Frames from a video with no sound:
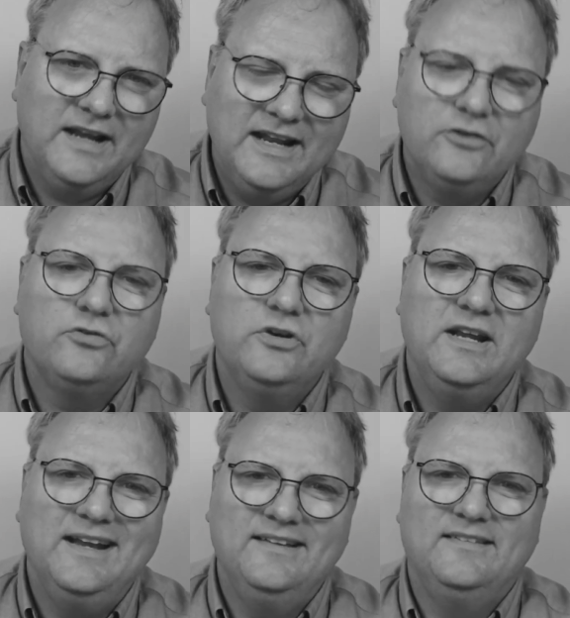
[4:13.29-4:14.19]

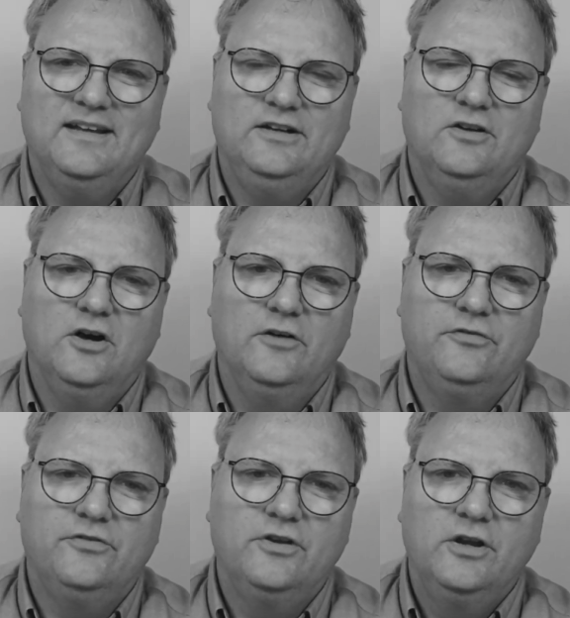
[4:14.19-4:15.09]
entry inside
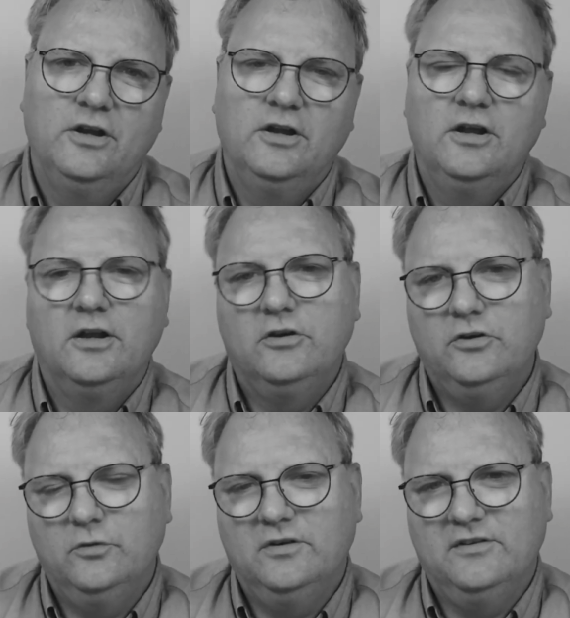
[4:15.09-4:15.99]
of
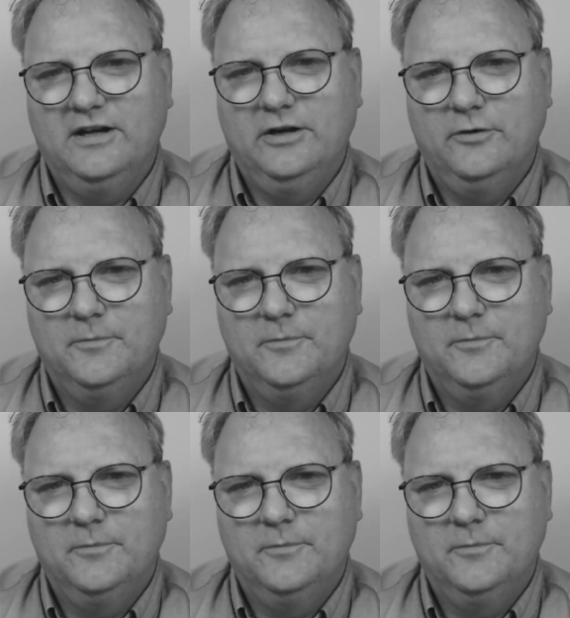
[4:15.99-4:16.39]
Qt Designer.